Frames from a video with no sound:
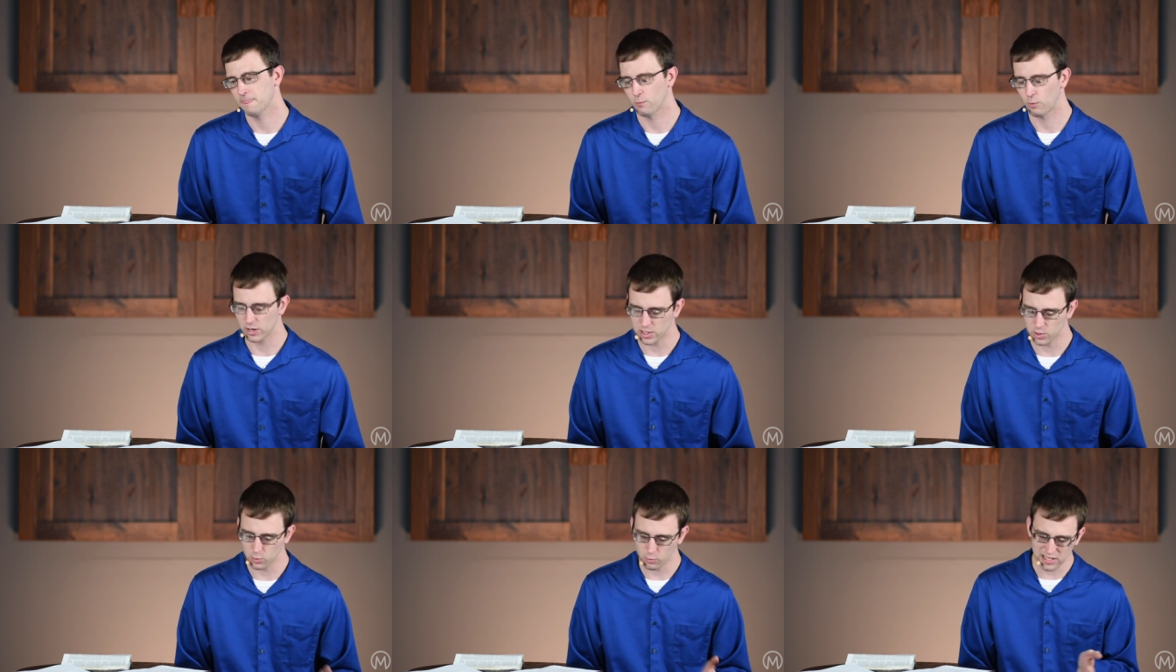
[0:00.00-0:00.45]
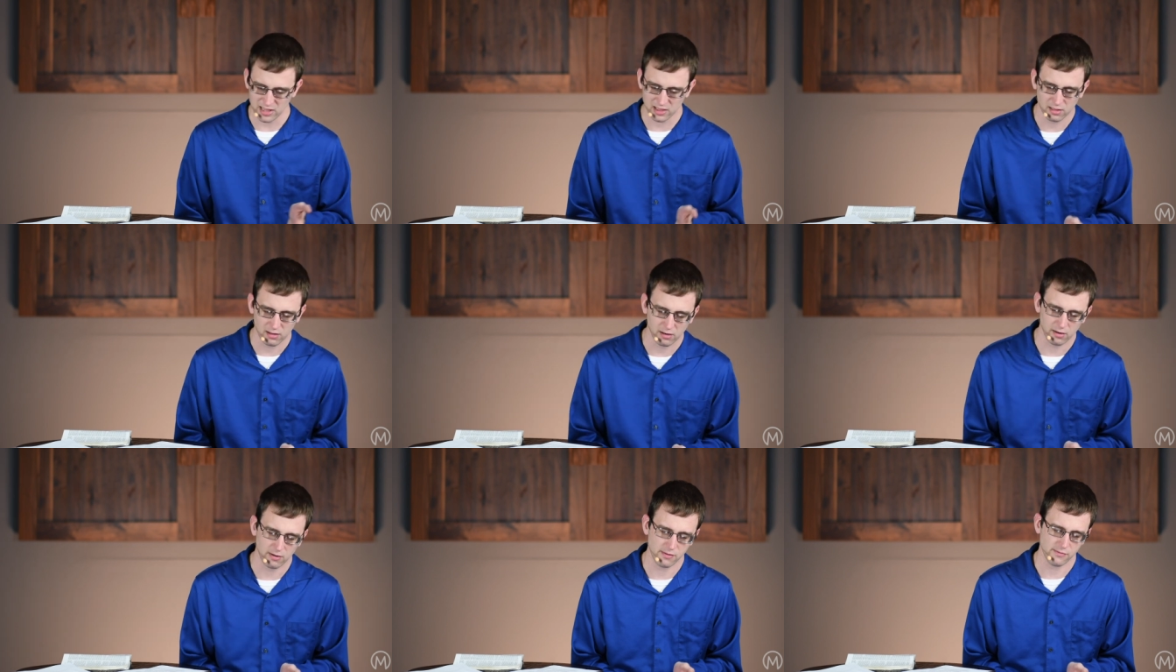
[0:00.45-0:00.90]
What can we
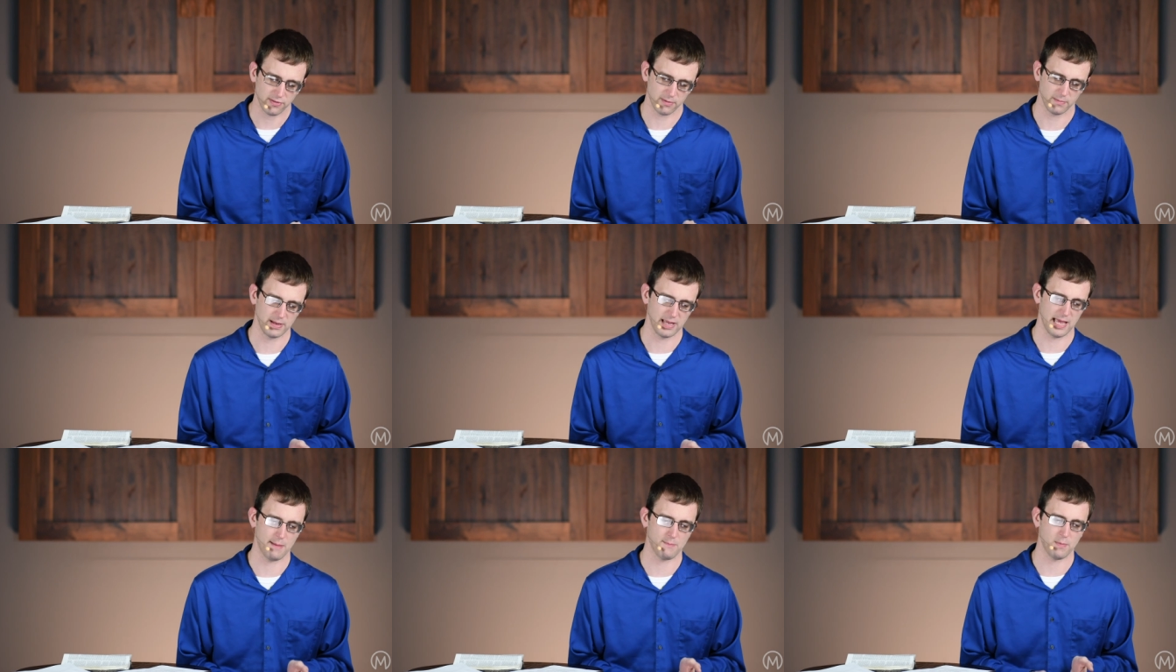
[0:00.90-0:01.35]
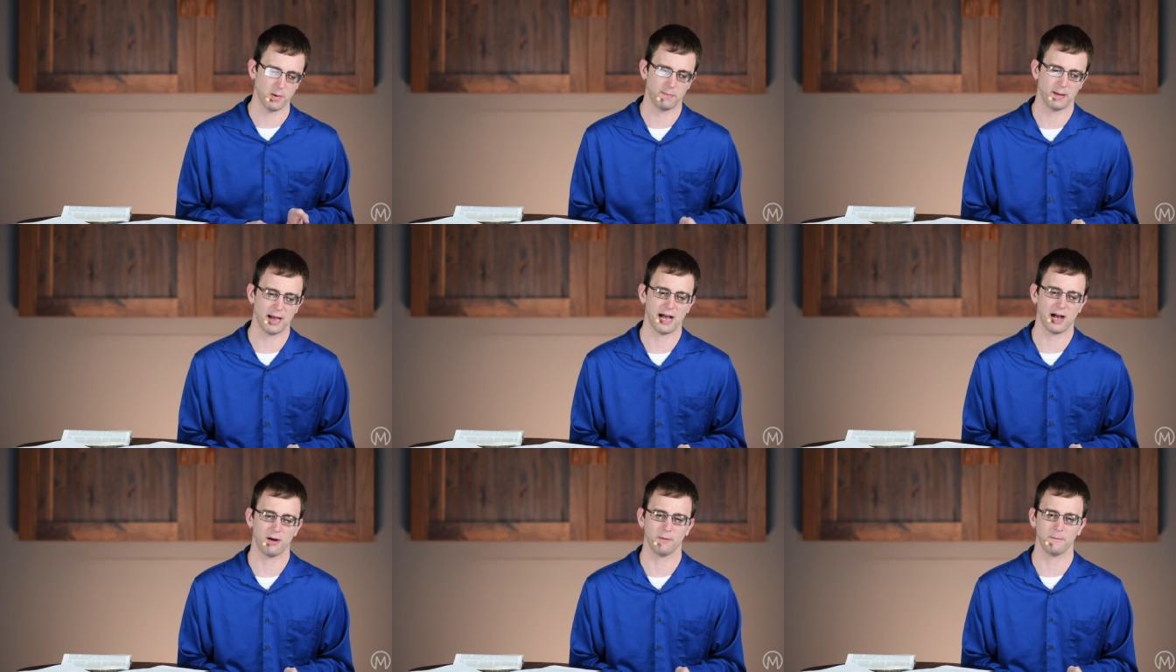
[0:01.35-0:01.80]
learn from him
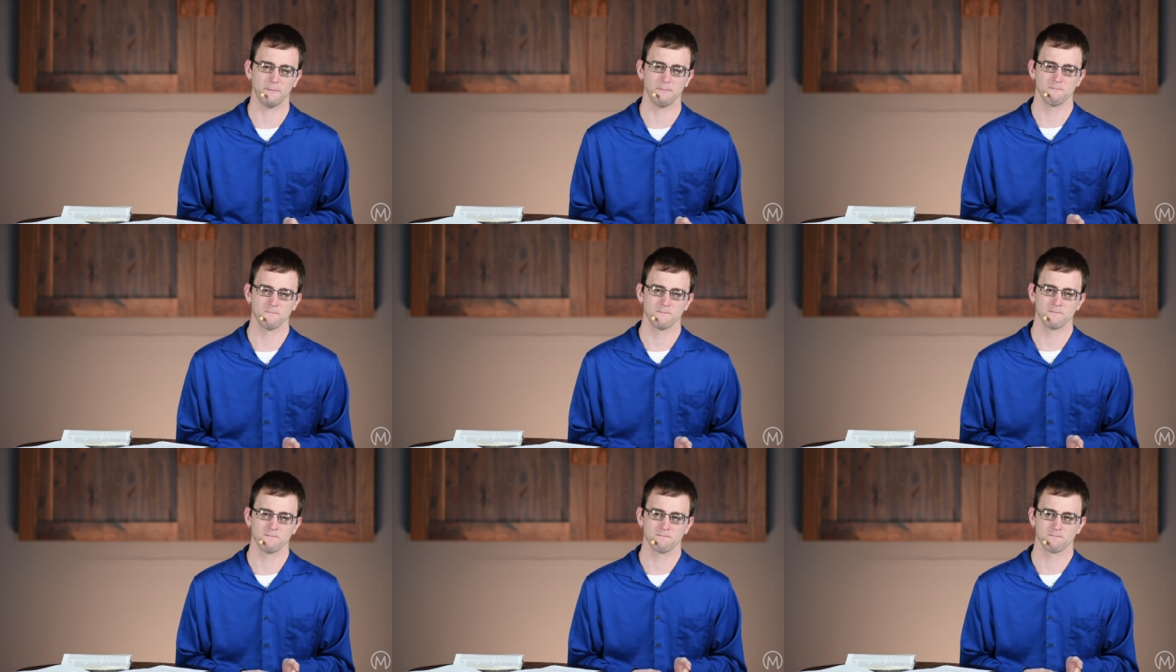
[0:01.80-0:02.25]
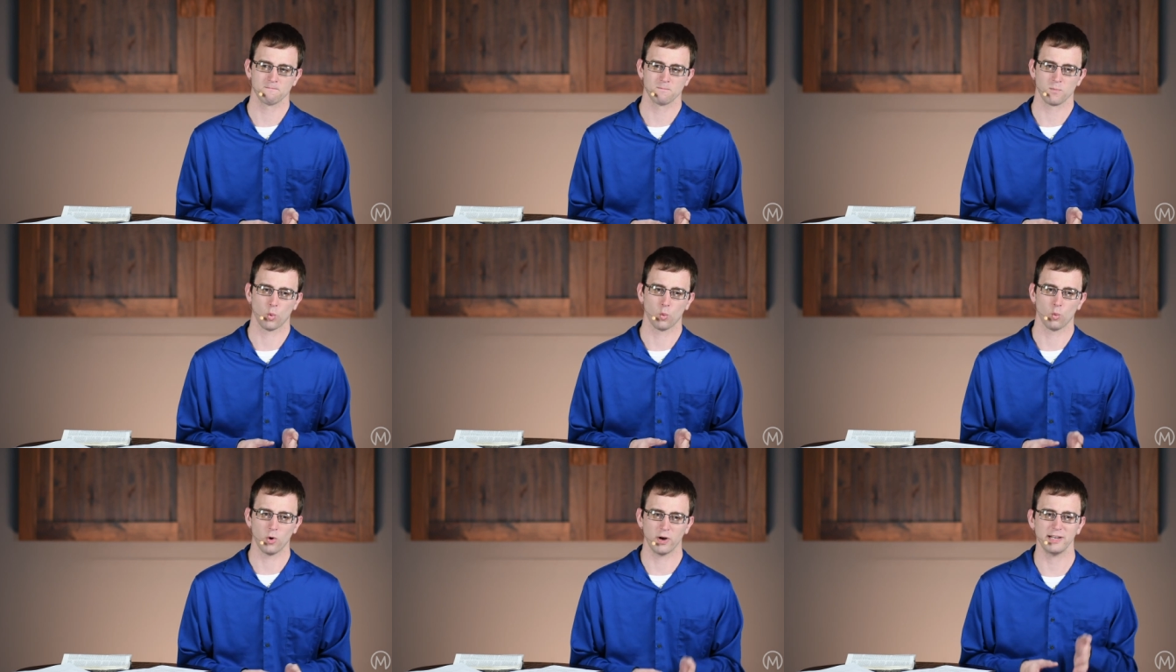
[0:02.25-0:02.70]
about
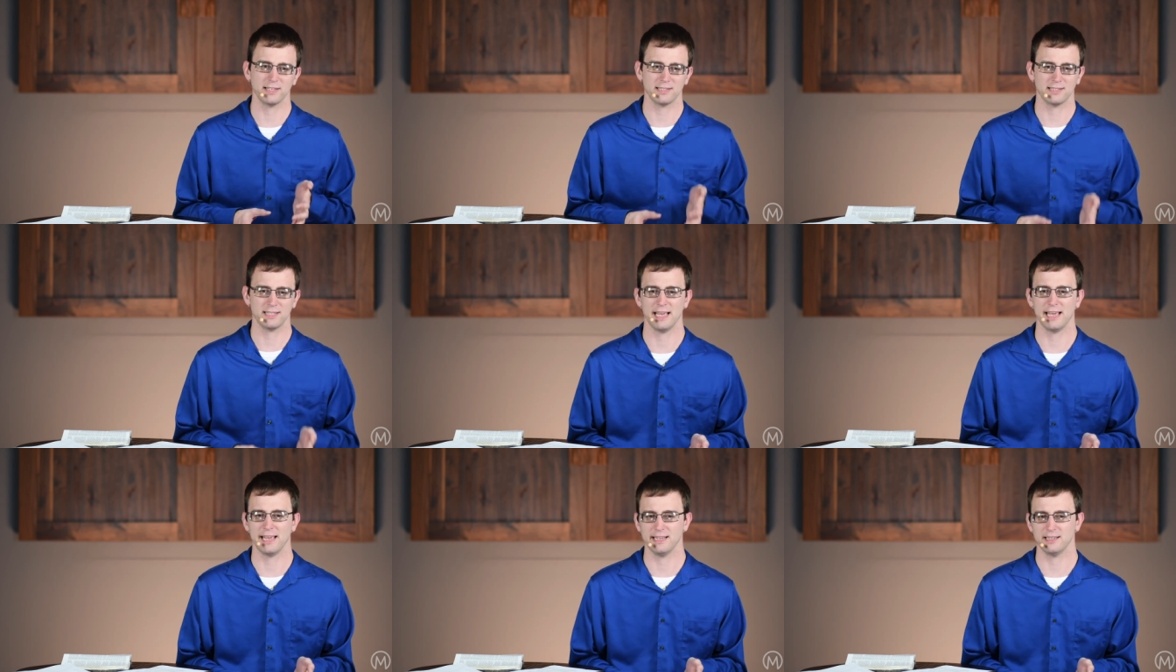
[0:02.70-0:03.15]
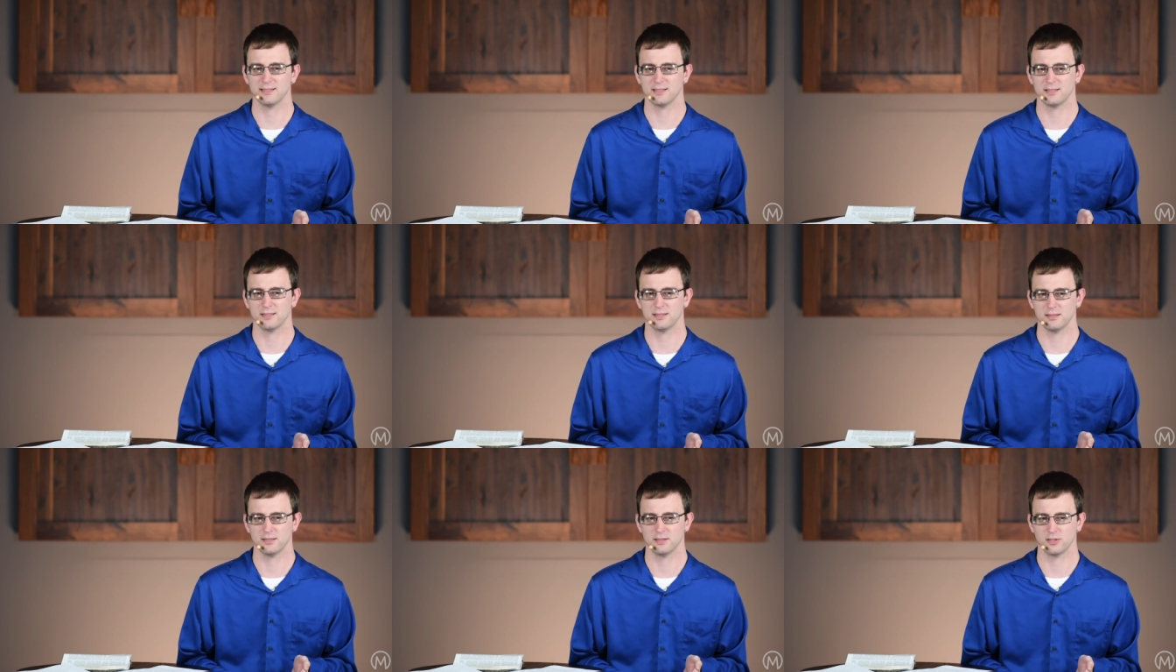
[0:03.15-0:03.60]
what it
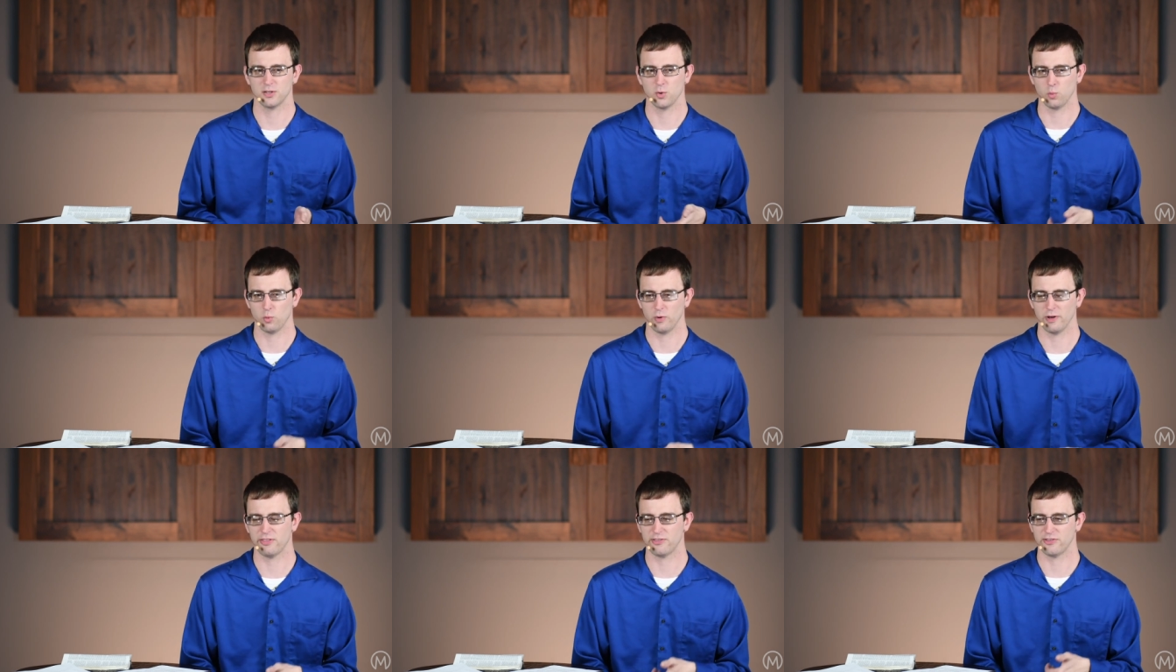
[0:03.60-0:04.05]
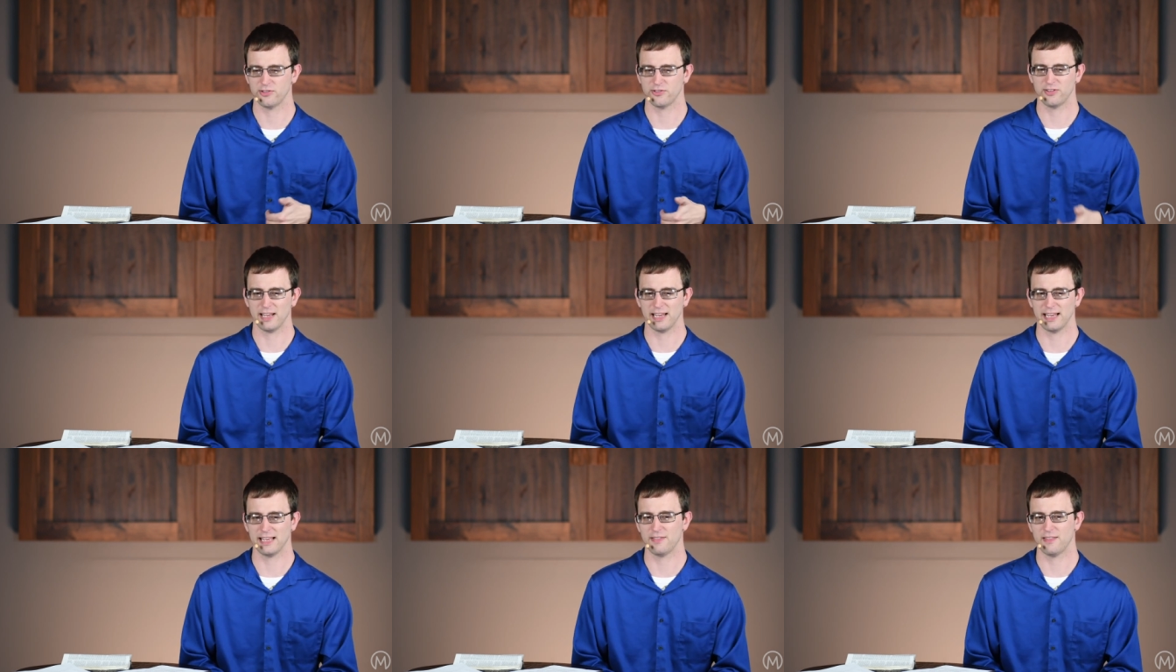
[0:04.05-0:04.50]
takes to
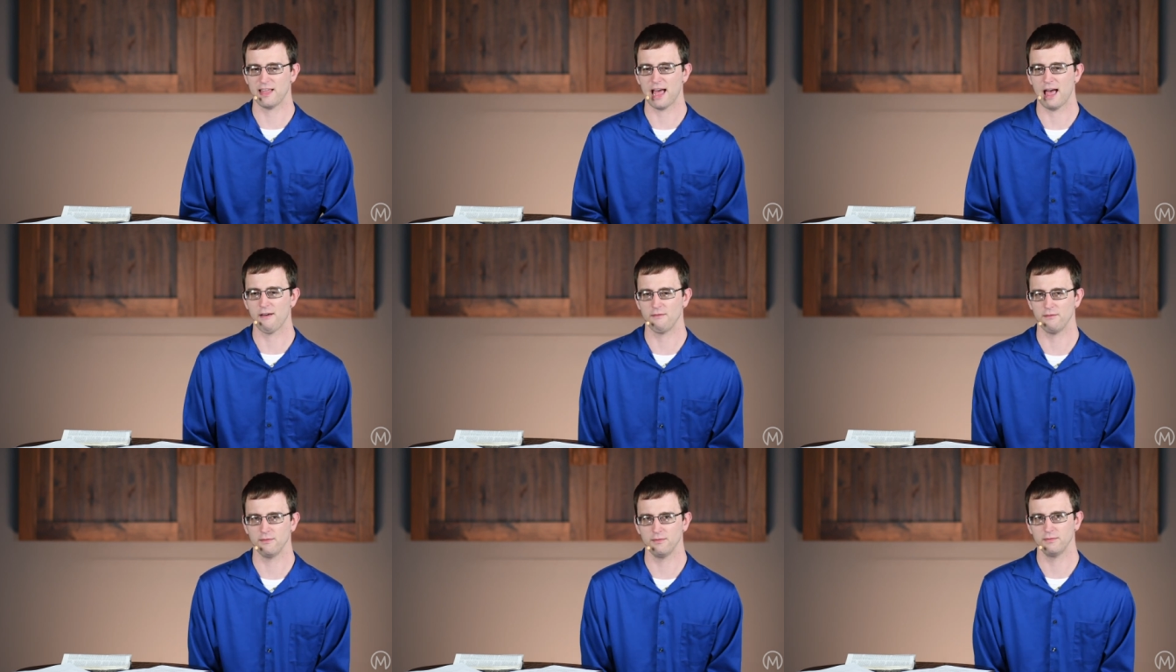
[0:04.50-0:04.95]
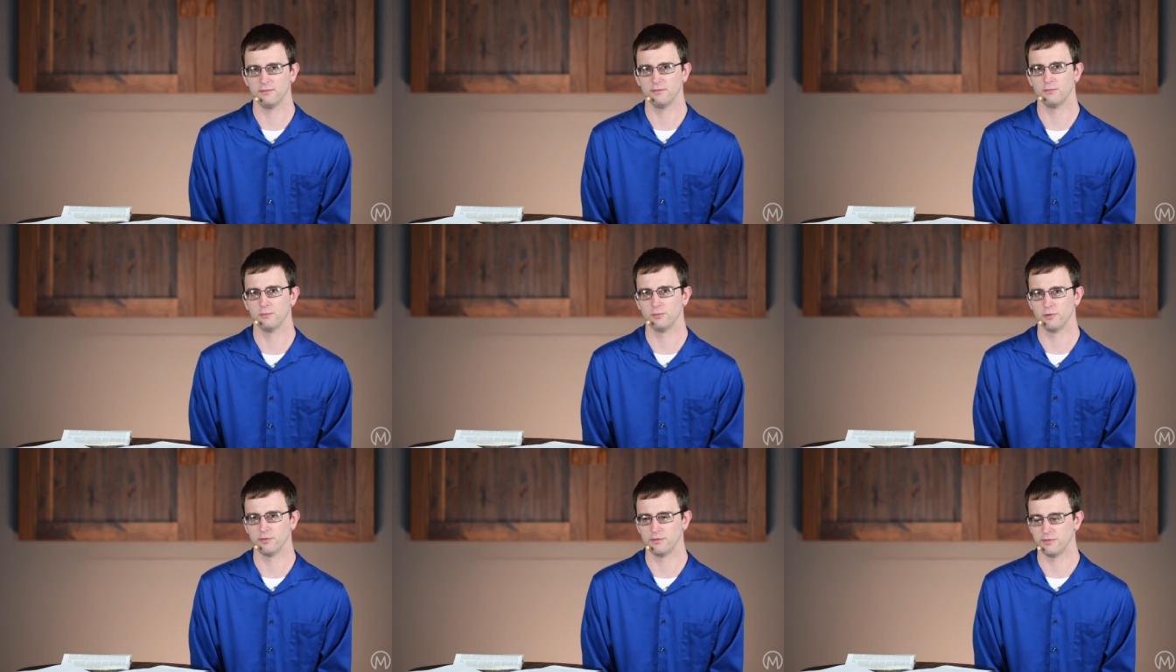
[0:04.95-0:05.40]
withstand that
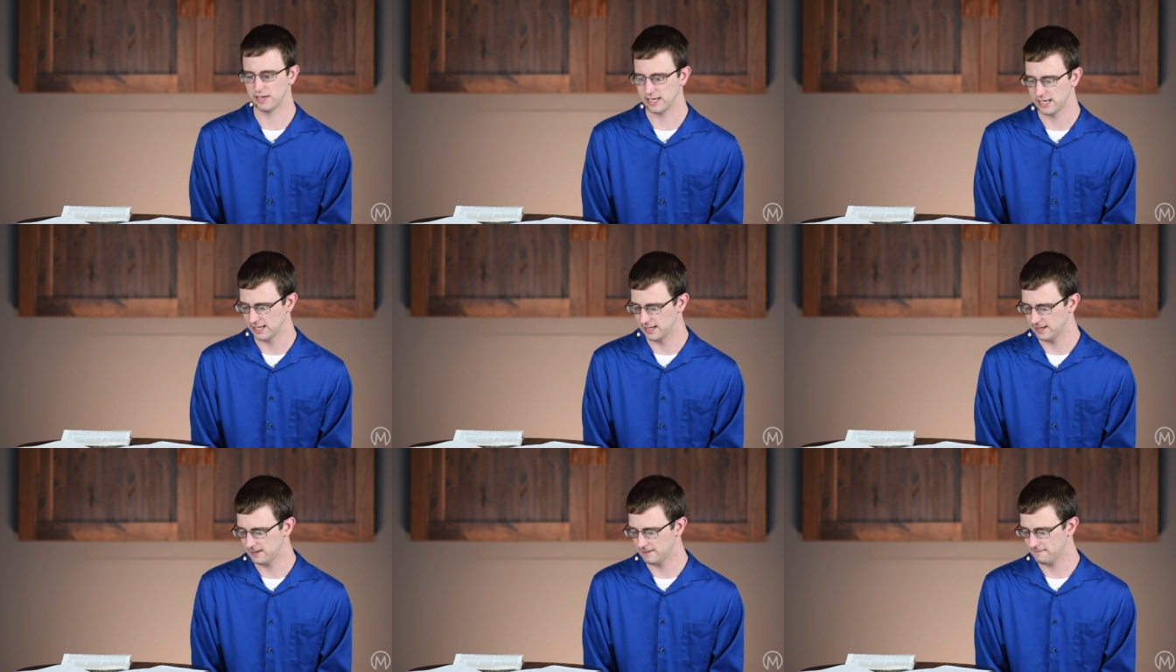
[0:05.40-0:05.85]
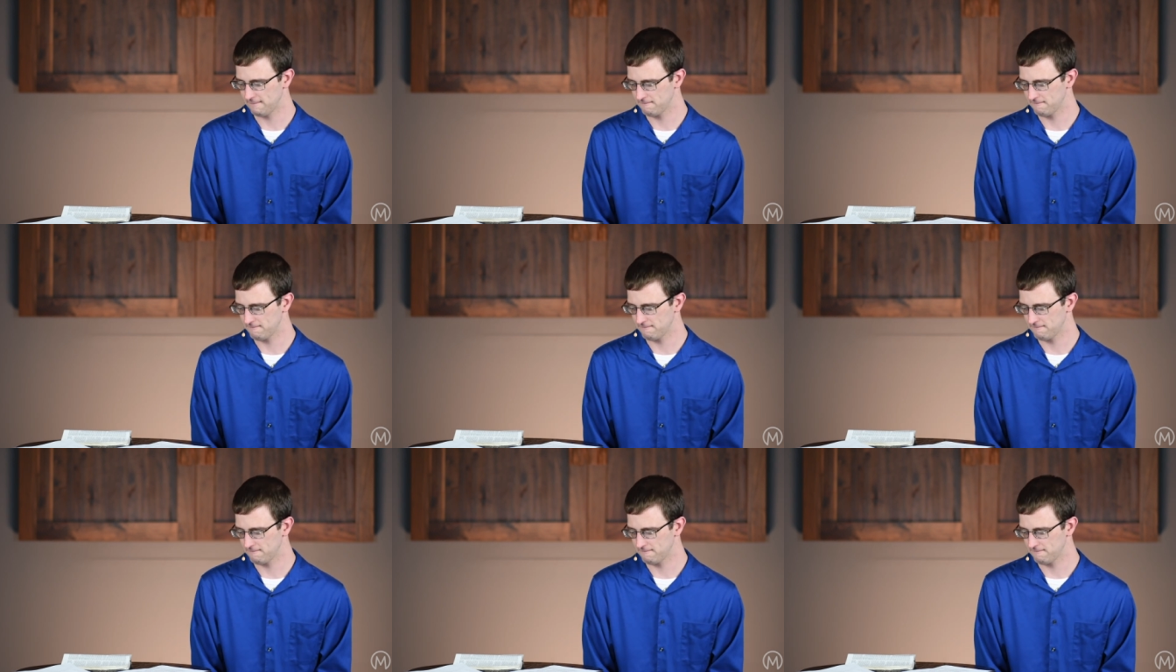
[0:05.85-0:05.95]
ravine?